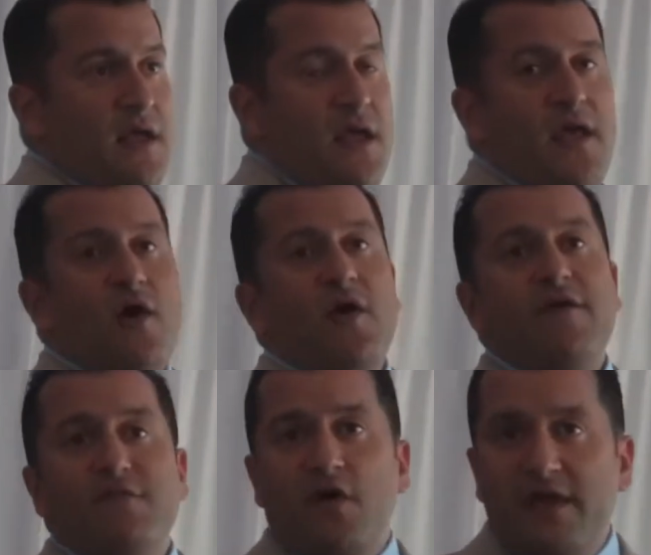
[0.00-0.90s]
You know,
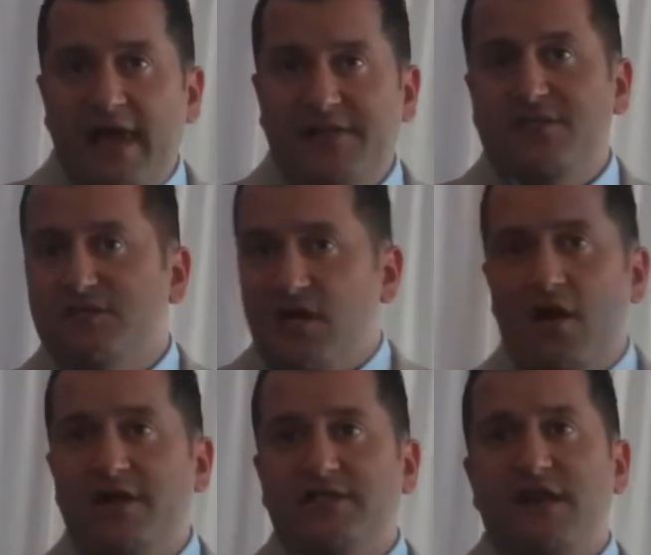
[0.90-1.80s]
even though he got
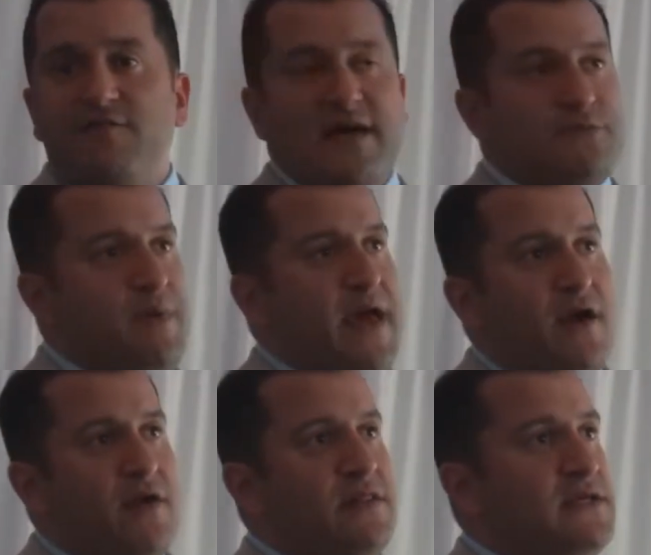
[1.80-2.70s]
discouraged and everybody's
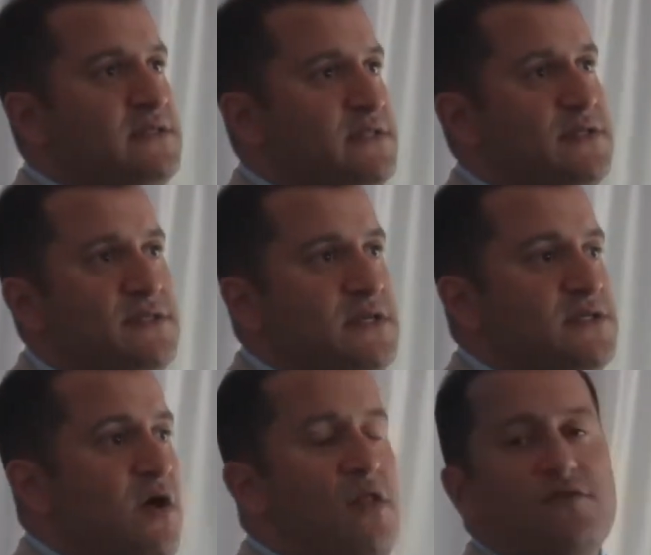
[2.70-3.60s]
better and this and this and
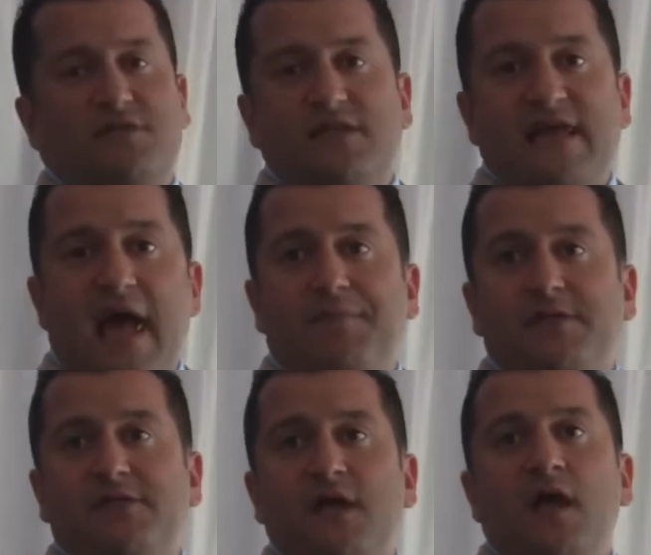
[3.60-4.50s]
this and all those things
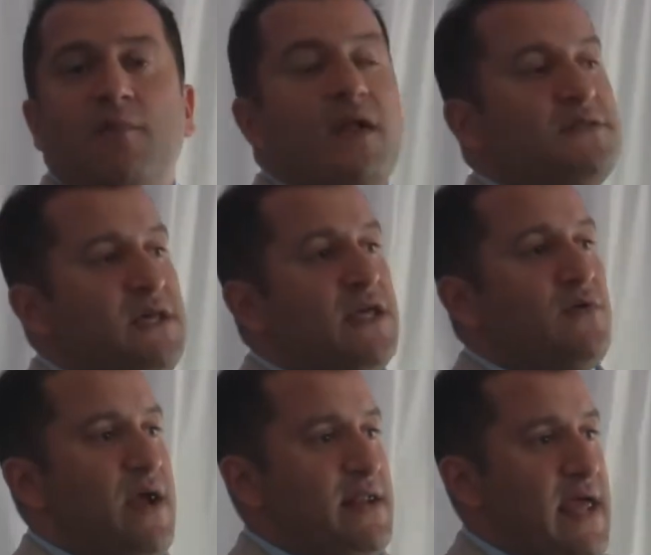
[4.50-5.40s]
happen. But I'll tell
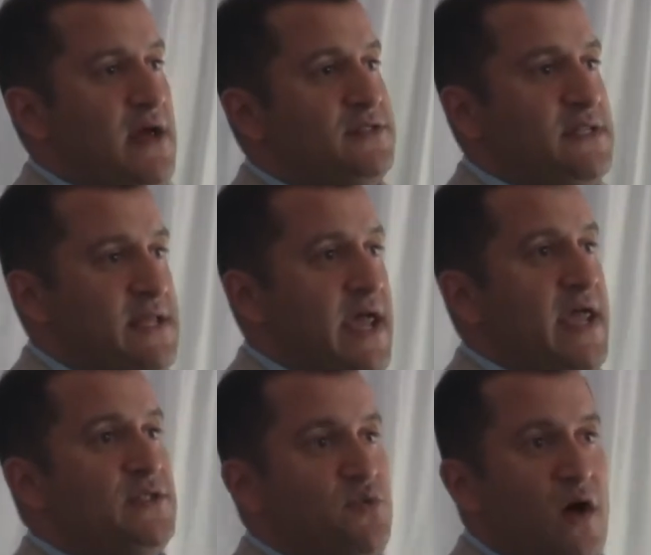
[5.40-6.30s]
you right now,
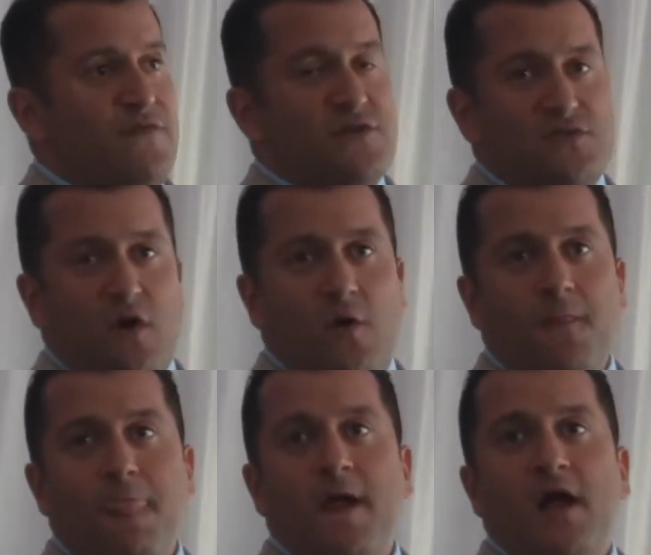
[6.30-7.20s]
today at 12 years
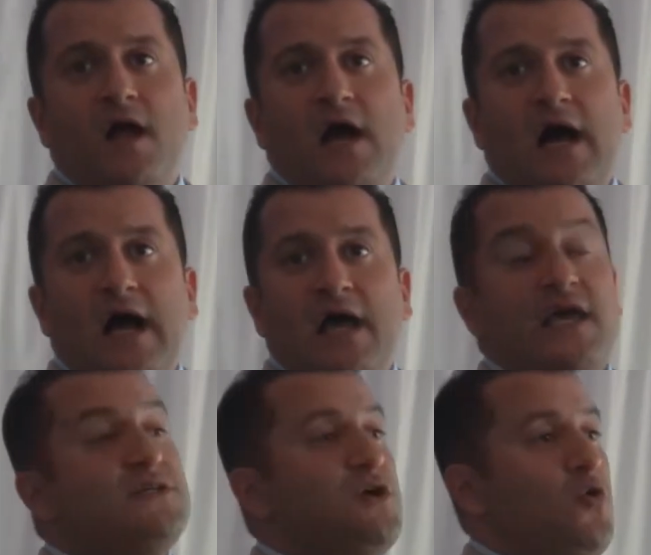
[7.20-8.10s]
old,
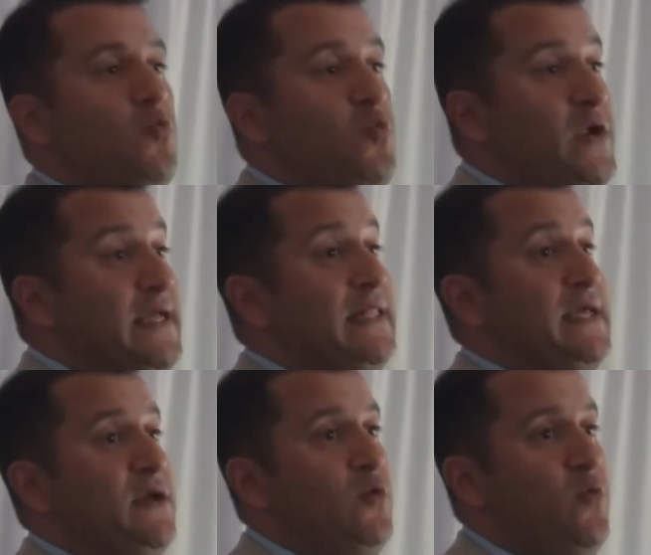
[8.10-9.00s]
he's a
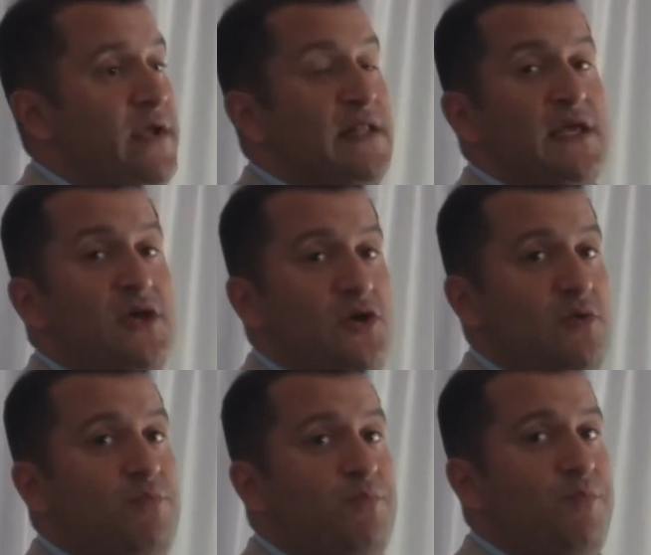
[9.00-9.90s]
really, really
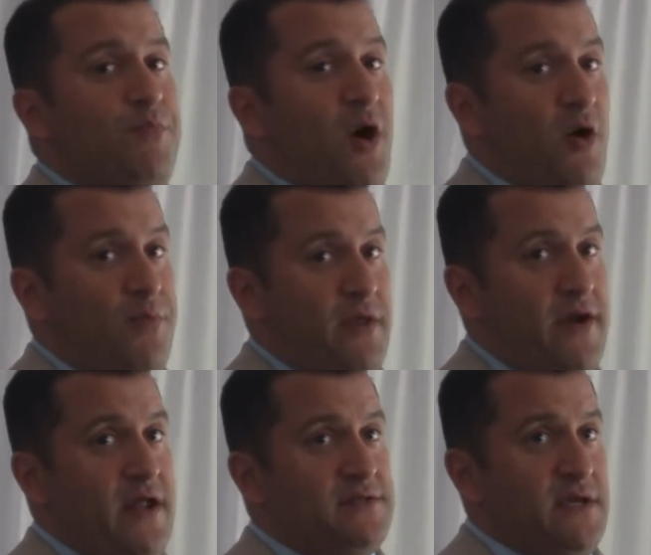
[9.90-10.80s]
good ball
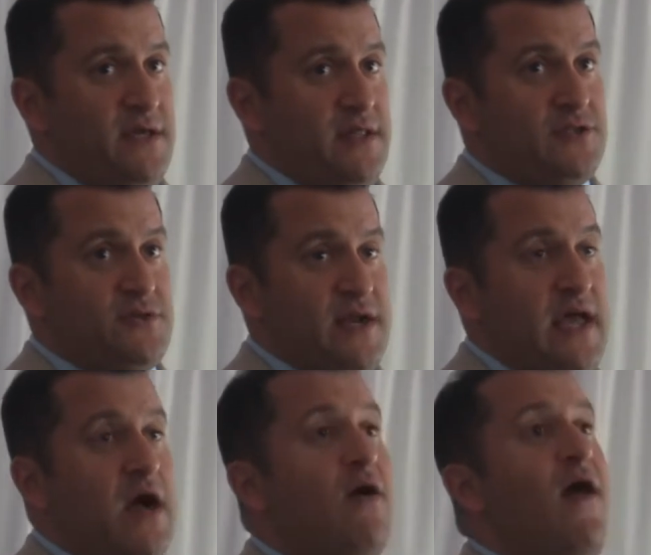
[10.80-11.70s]
player. And I'll tell you this right
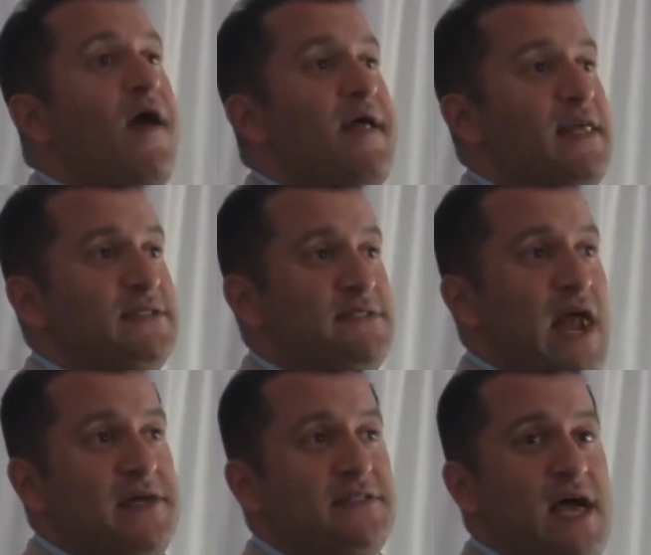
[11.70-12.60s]
now, is
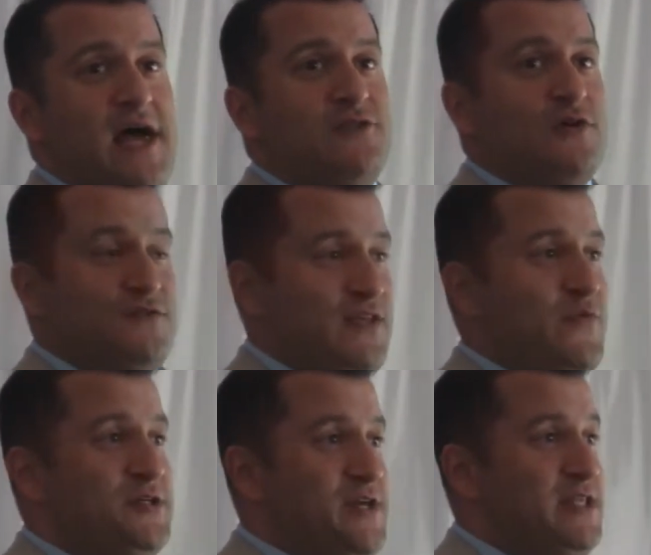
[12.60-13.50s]
that those of you
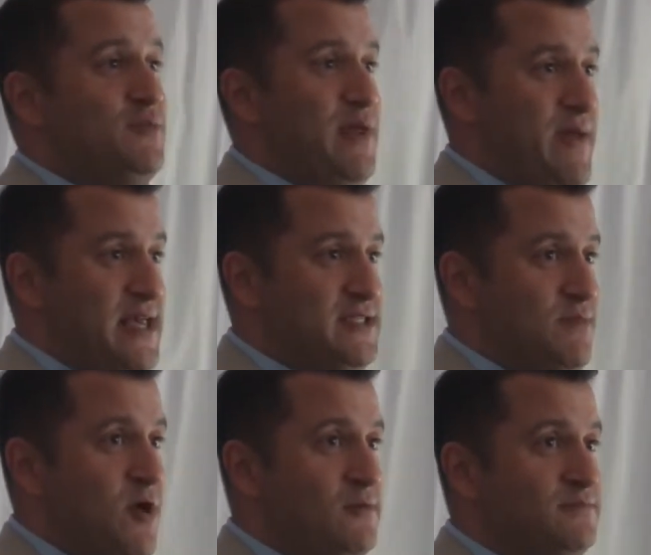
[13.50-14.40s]
that raise your hand, you play
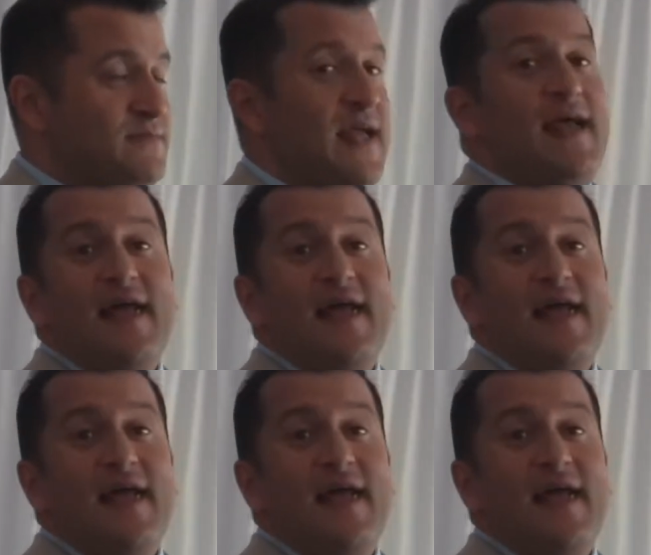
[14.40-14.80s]
basketball,